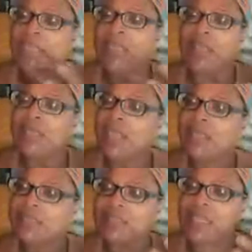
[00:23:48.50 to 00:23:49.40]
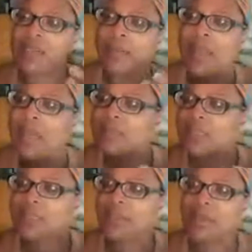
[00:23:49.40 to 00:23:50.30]
the nets and the plots and the
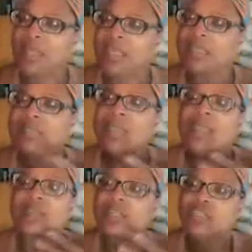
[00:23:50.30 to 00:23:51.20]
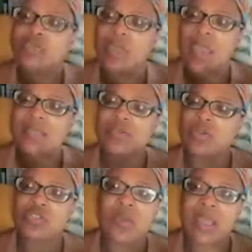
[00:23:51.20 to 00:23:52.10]
plans that you guys are
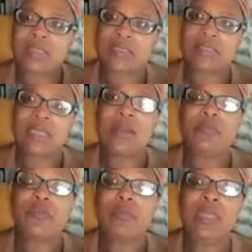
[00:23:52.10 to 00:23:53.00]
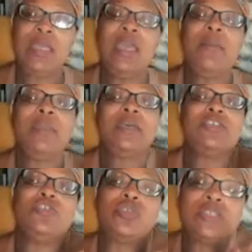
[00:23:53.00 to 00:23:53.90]
trying to set up for me? Because you're
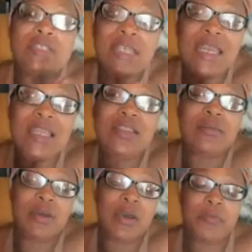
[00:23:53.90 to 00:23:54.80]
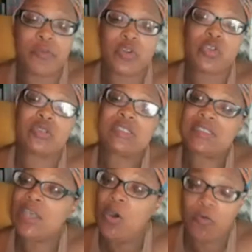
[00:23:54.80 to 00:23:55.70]
setting them up for
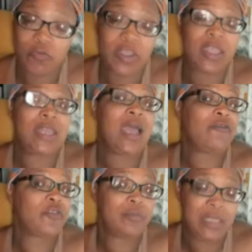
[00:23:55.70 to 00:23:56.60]
yourself and not for me.